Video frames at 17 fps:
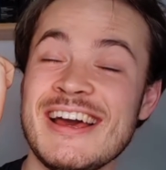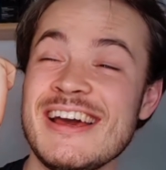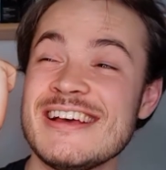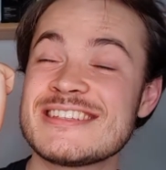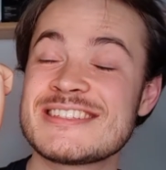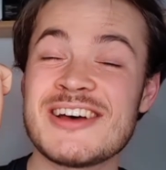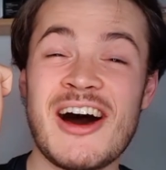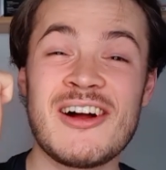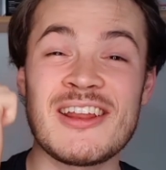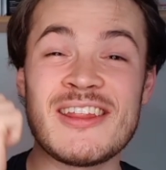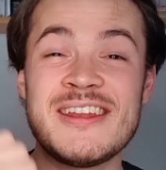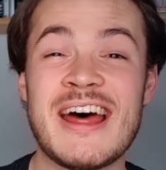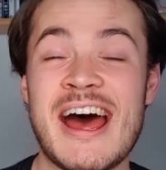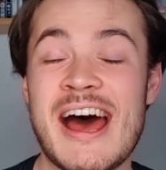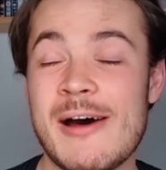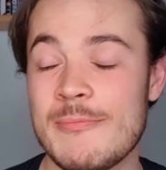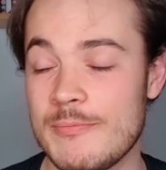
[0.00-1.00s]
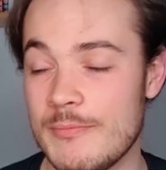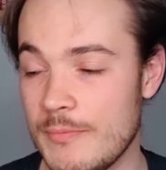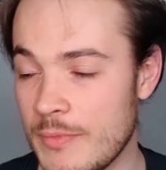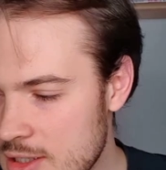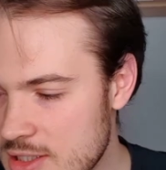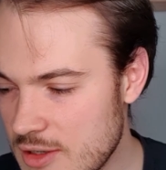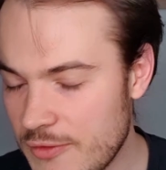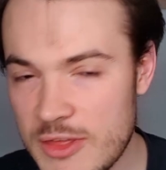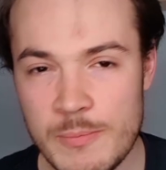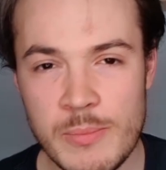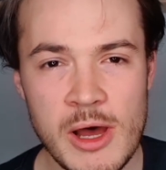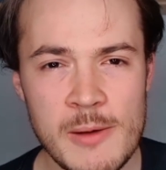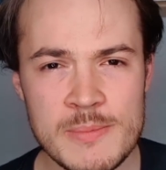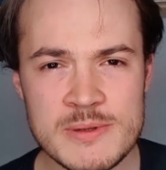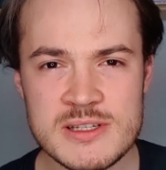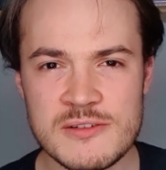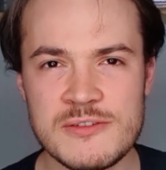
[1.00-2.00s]
So how did it happen? So for the
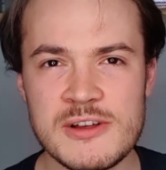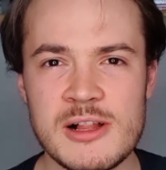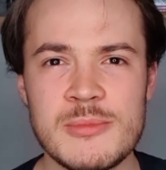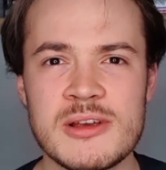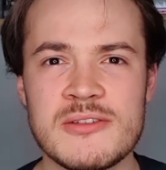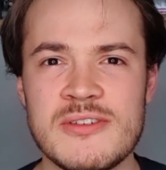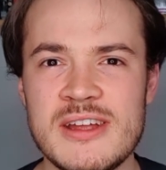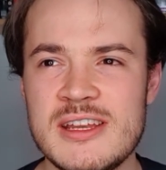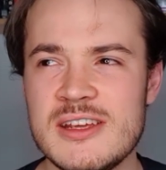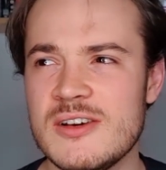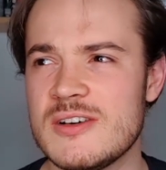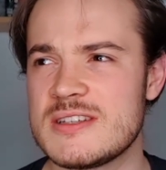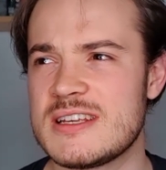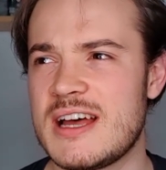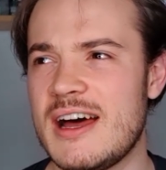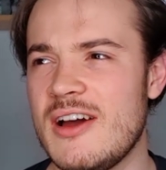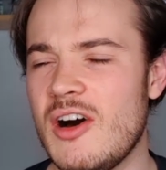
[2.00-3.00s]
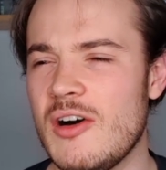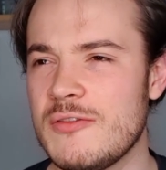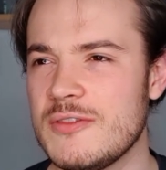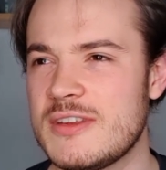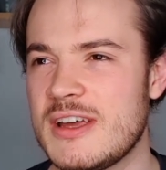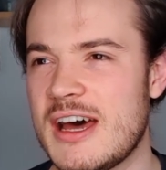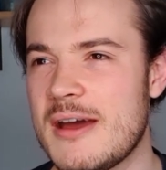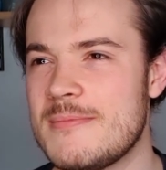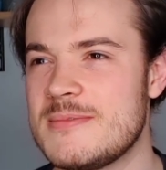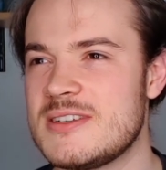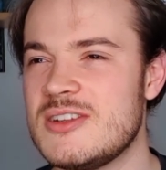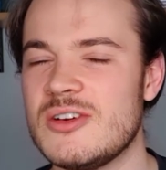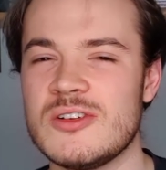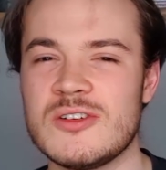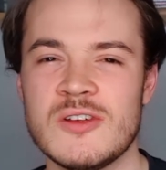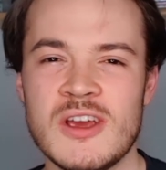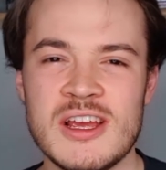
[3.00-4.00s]
purpose of filming videos, I oftentimes,
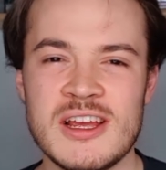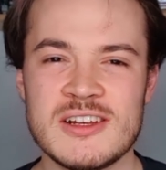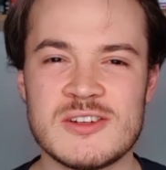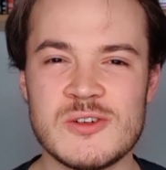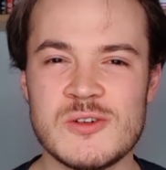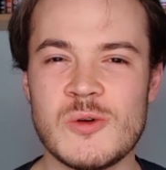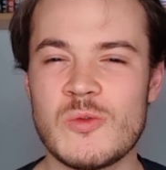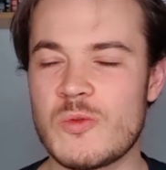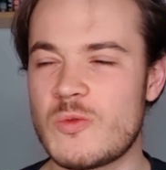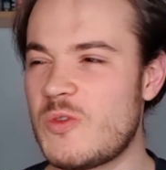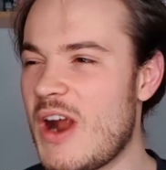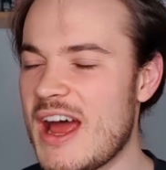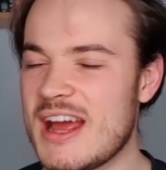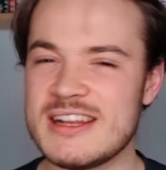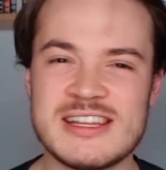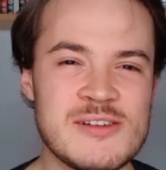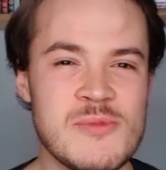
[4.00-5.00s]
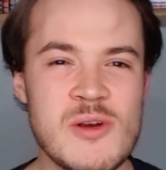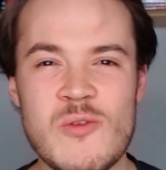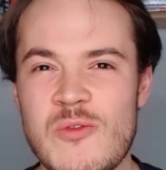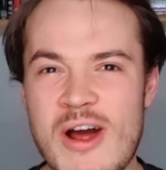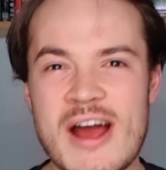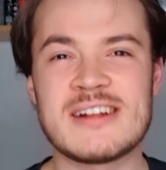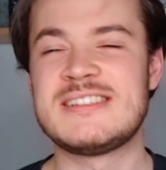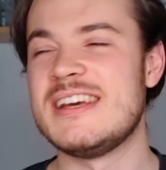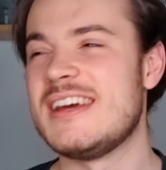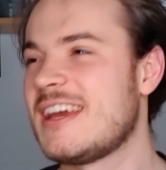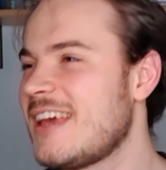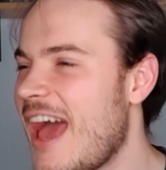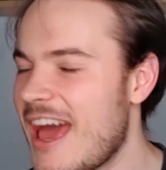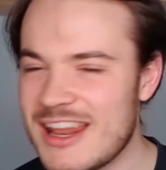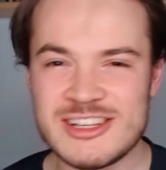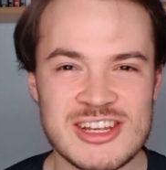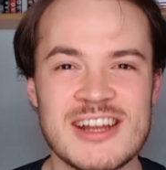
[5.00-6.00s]
do random, erratic,
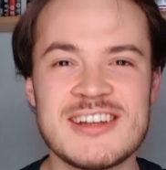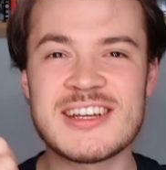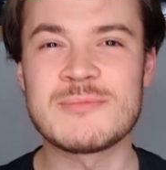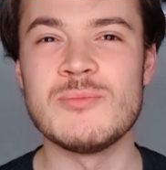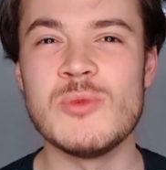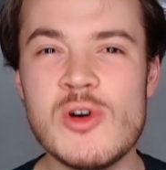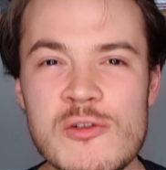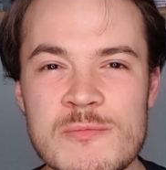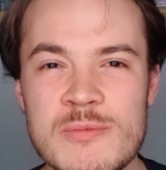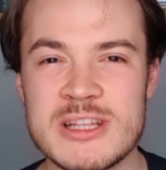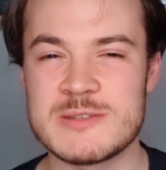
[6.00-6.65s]
energetic movements